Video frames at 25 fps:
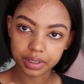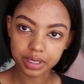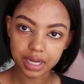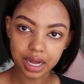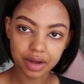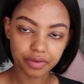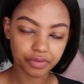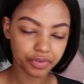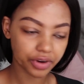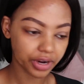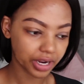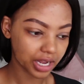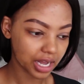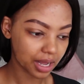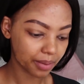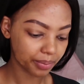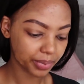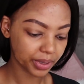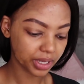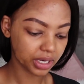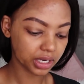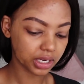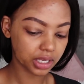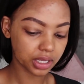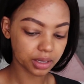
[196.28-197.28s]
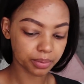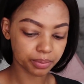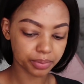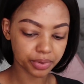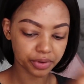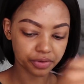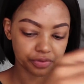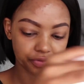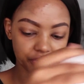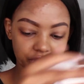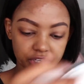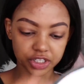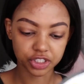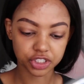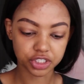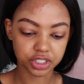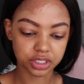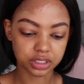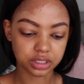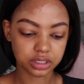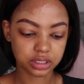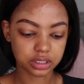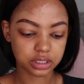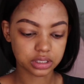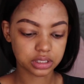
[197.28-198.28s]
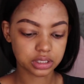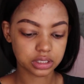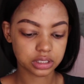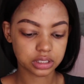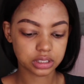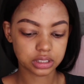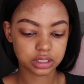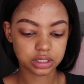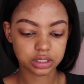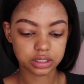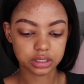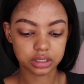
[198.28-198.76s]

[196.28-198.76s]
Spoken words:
covering up any imperfections.